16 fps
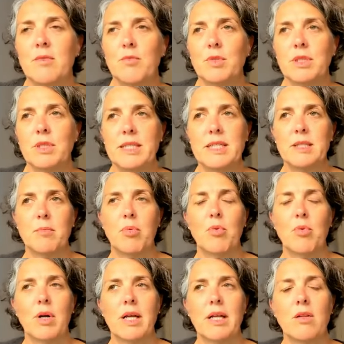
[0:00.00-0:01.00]
really
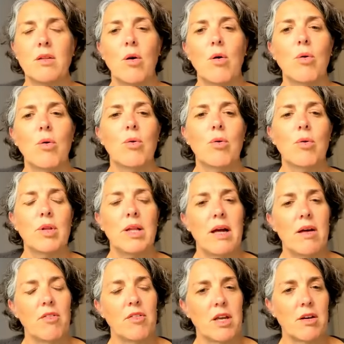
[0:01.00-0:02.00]
supporting the whole
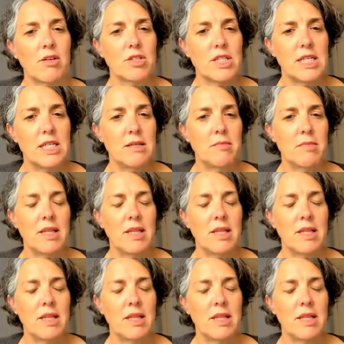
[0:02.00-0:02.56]
healthcare team,